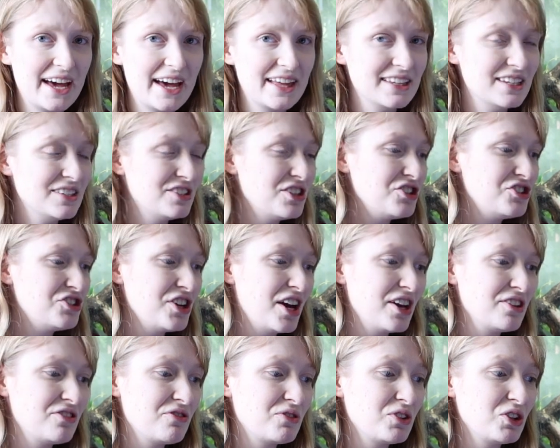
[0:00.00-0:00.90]
and this is
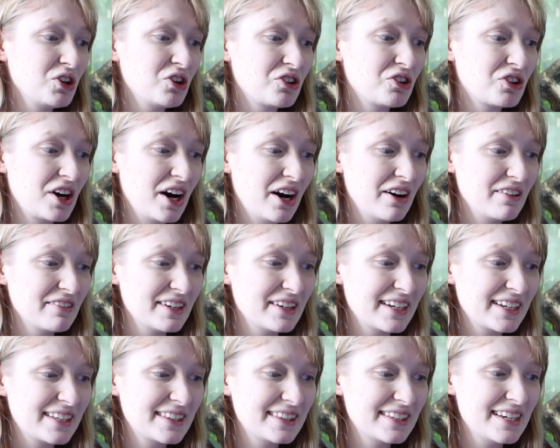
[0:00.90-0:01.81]
shared with
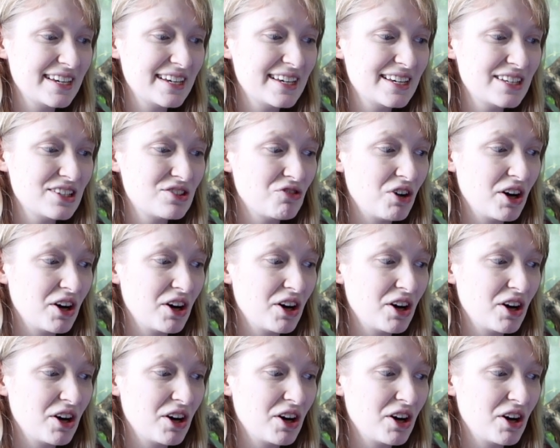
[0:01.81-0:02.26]
Loricaryctes,